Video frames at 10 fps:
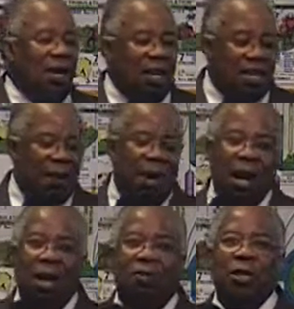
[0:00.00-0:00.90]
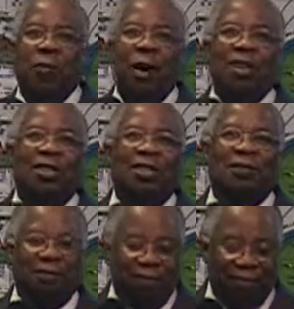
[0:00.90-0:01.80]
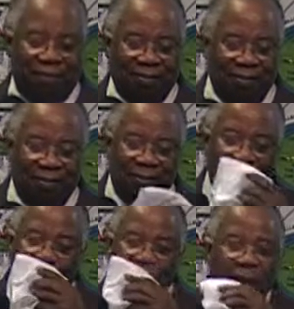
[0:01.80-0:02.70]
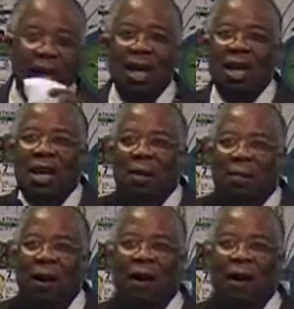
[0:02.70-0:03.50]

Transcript: See, I'm not getting a response. But